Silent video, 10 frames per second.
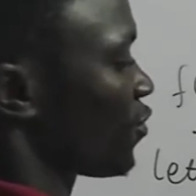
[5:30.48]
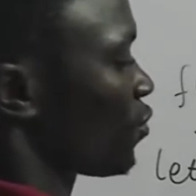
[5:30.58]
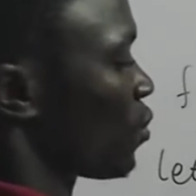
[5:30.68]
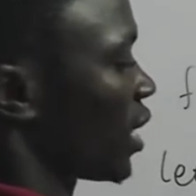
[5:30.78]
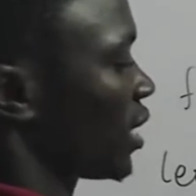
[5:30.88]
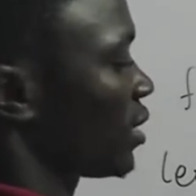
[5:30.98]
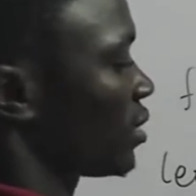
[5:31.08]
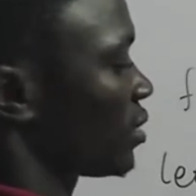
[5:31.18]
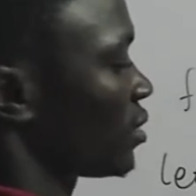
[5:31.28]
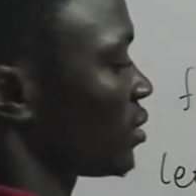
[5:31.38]

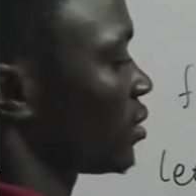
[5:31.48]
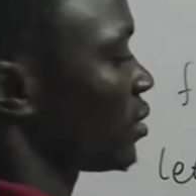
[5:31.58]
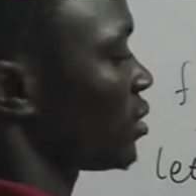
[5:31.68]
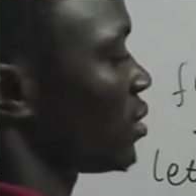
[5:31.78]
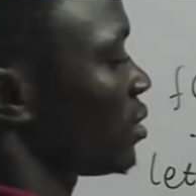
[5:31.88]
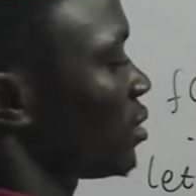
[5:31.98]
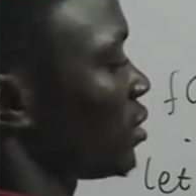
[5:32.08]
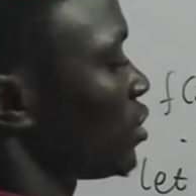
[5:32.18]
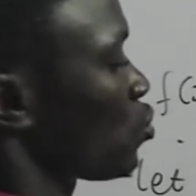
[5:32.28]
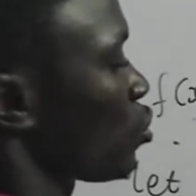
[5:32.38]
1
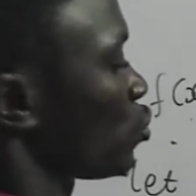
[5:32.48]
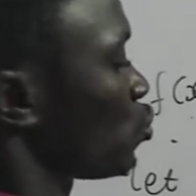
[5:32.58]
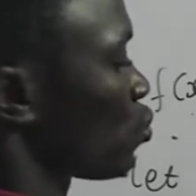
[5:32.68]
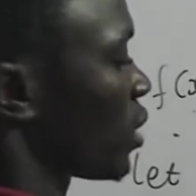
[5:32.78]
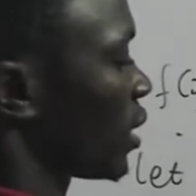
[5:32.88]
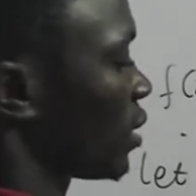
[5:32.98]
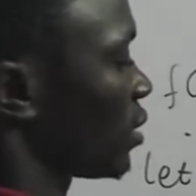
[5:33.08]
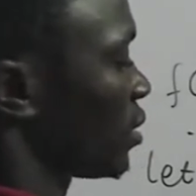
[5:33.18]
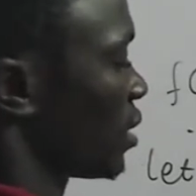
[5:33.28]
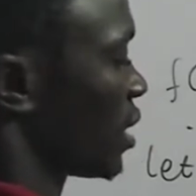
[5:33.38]
equal to 1
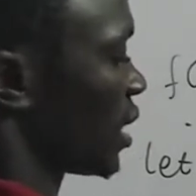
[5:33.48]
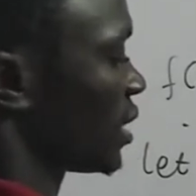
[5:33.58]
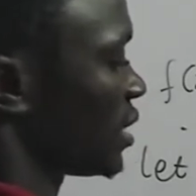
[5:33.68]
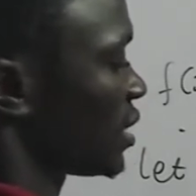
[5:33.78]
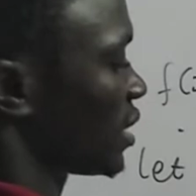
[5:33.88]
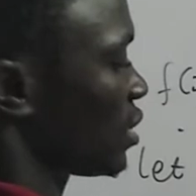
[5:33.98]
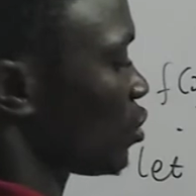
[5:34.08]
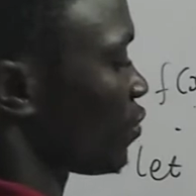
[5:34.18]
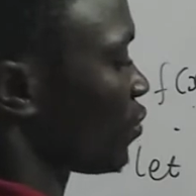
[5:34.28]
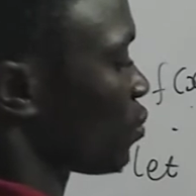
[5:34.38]
and g
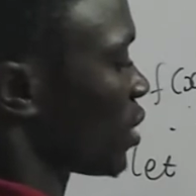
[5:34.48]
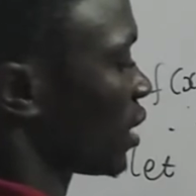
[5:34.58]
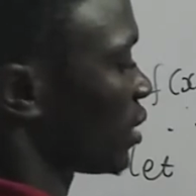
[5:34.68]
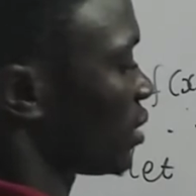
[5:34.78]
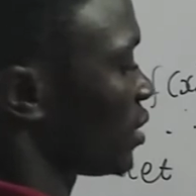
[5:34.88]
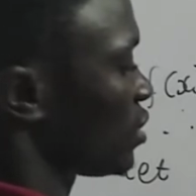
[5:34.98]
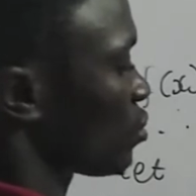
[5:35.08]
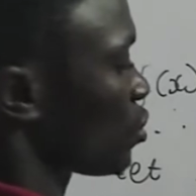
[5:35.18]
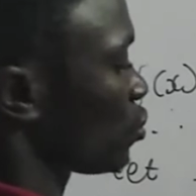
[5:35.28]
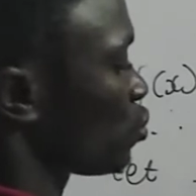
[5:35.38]
of 1
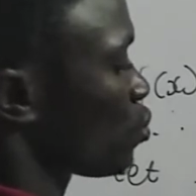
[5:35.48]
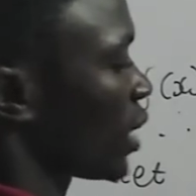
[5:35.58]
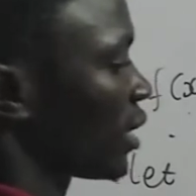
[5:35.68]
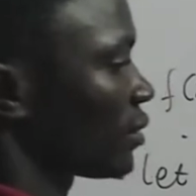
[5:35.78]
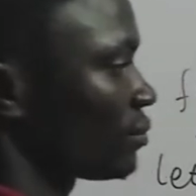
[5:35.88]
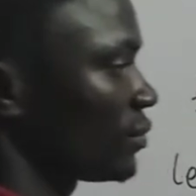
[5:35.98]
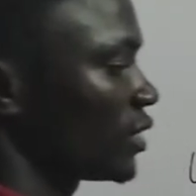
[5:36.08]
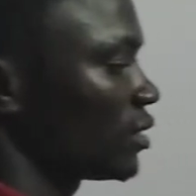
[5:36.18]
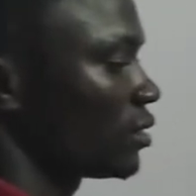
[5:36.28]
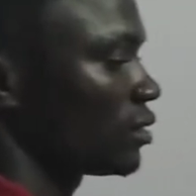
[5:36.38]
equal to 1.
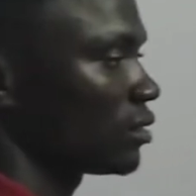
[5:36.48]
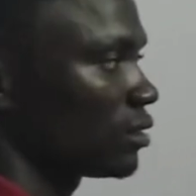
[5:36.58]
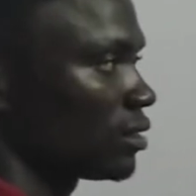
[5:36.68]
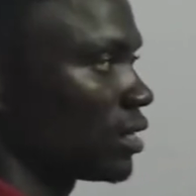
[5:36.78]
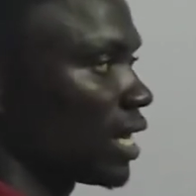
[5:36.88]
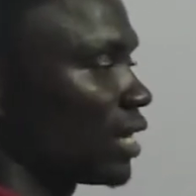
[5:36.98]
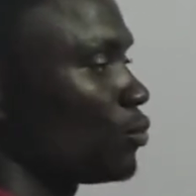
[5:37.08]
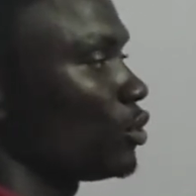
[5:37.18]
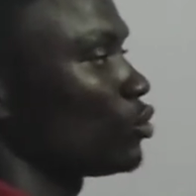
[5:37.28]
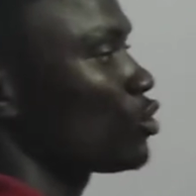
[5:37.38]
And
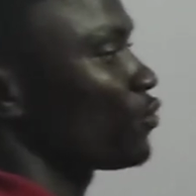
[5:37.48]
we know